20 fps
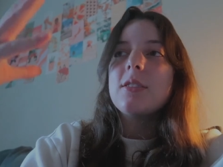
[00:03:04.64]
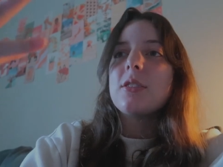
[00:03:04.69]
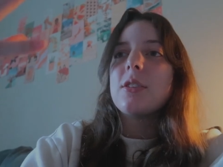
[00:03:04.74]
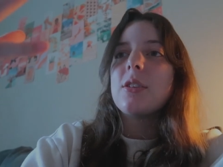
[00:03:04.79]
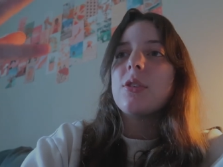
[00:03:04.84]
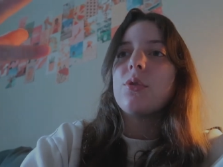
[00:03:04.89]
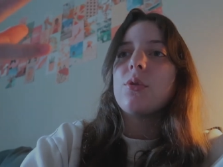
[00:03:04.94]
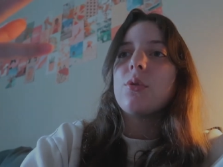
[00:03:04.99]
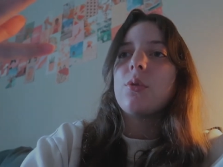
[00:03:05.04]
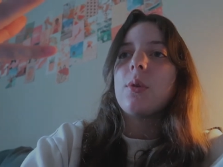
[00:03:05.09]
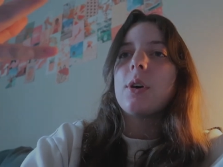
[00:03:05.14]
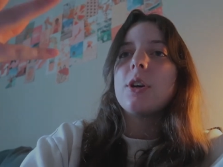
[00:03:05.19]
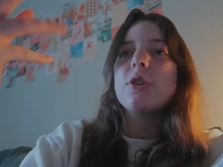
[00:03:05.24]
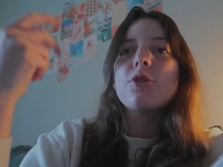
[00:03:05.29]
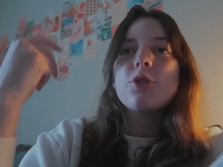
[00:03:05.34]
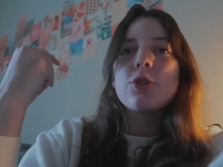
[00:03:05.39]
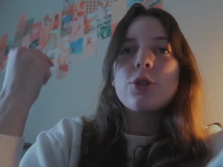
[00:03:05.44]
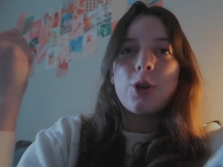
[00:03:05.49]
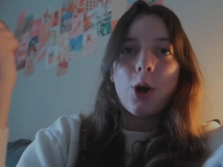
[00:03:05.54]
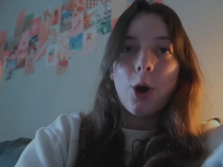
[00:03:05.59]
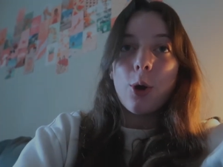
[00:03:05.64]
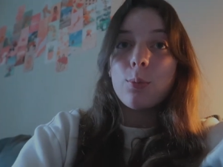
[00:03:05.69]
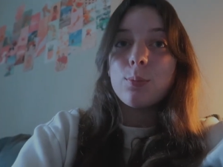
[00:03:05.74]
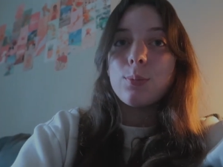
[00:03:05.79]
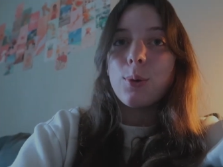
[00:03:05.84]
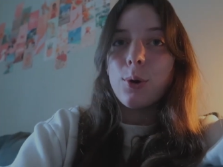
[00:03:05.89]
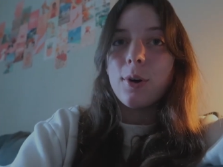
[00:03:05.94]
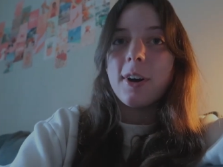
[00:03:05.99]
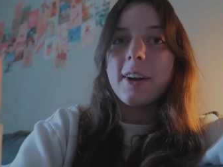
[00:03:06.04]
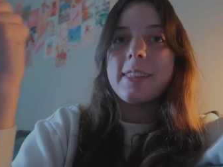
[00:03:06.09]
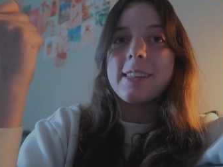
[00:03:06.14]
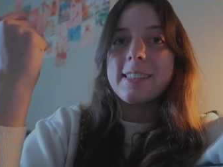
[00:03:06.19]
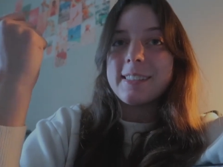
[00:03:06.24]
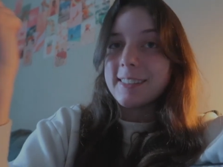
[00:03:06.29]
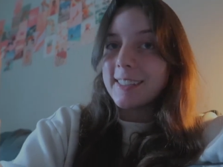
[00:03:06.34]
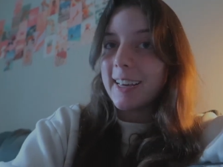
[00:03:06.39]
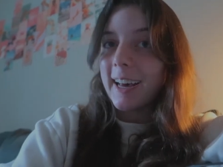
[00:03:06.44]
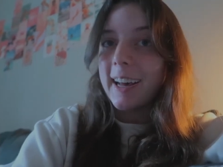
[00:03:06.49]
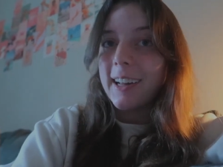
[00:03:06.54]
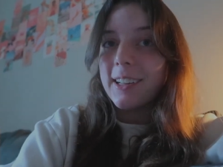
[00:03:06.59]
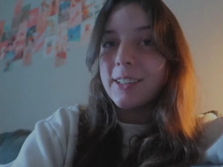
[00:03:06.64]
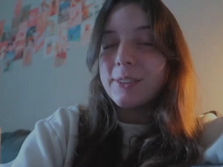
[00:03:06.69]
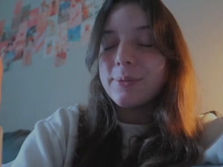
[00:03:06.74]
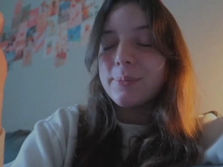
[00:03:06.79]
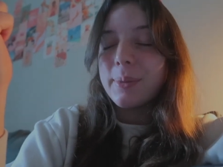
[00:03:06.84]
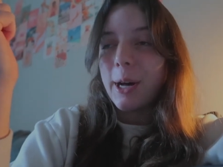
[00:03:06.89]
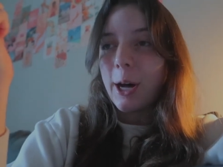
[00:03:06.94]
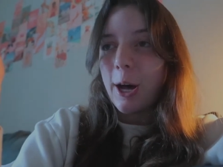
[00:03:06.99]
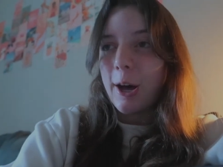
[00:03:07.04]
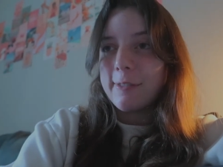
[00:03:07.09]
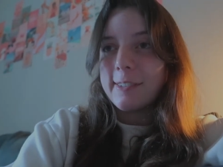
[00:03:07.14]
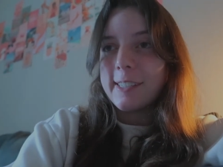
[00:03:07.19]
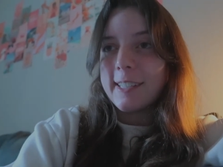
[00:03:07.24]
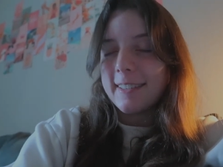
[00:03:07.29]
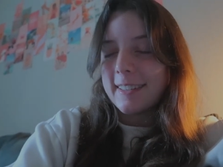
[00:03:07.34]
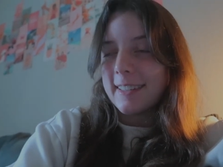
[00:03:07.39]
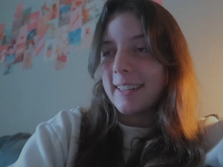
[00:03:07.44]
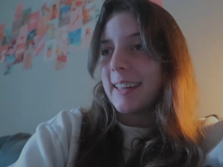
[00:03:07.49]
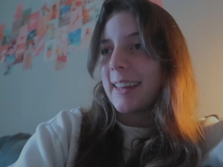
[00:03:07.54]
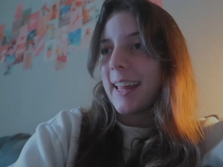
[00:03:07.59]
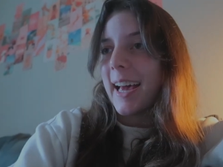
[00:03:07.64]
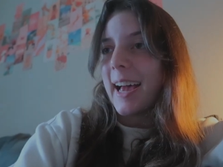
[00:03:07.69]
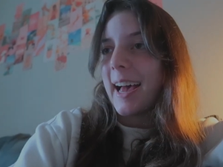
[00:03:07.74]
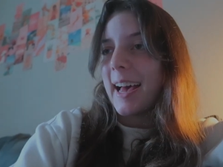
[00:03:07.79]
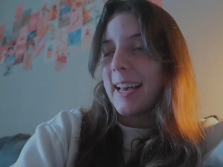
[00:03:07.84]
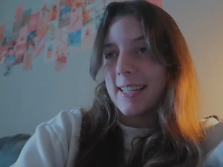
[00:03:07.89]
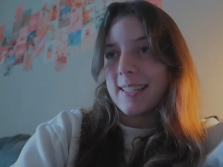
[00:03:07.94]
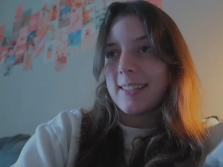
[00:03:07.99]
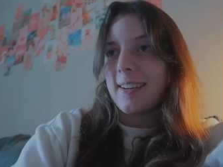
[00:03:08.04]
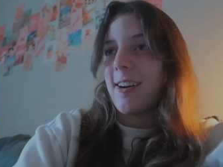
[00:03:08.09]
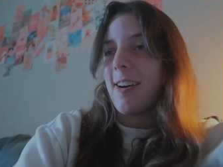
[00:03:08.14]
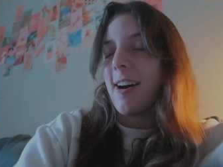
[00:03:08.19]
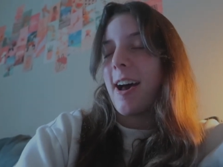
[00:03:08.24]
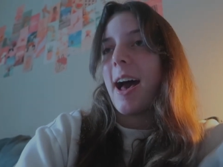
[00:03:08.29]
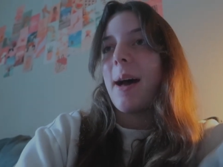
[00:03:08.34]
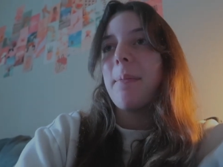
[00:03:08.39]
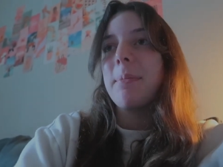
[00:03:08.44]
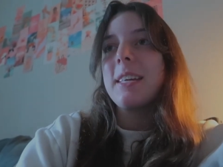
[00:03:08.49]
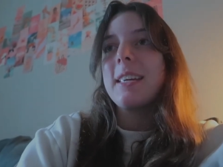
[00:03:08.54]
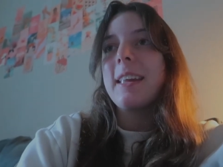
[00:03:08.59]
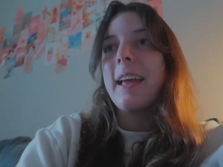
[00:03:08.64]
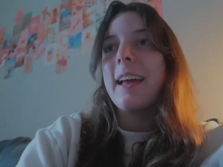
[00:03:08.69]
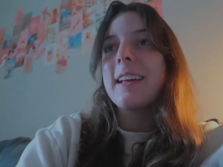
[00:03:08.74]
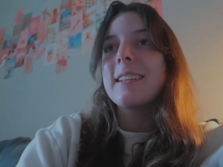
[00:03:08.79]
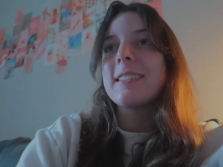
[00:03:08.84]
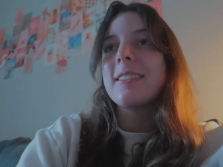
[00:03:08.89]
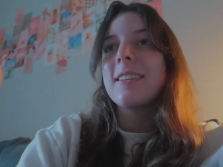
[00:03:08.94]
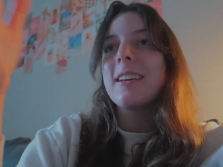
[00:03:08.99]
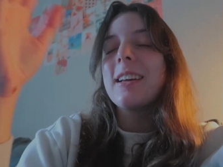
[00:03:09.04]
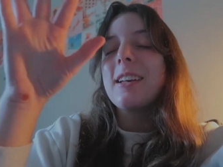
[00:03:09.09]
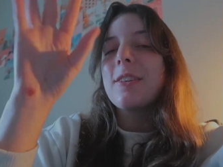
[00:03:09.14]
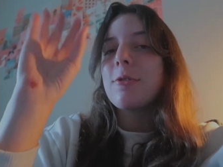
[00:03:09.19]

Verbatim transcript: to show more than tell, but obviously that has not happened yet.